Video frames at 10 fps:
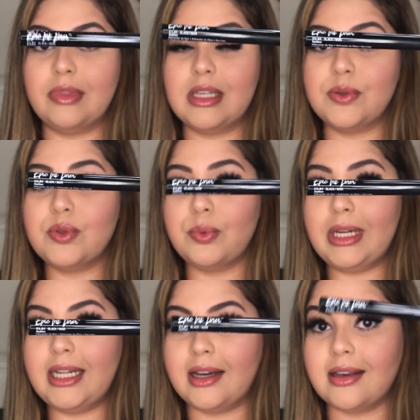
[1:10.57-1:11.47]
This one's
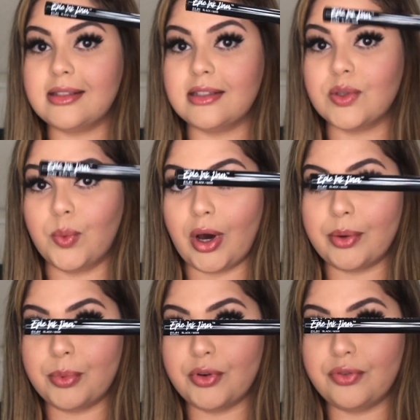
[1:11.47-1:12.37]
really nice. It's a
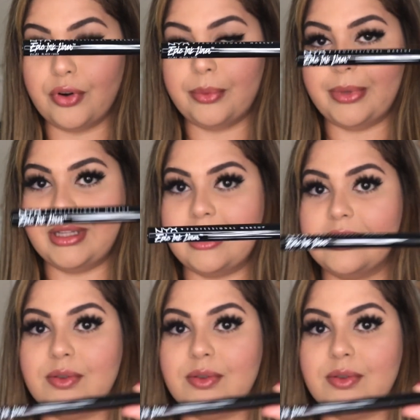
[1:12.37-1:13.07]
waterproof formula,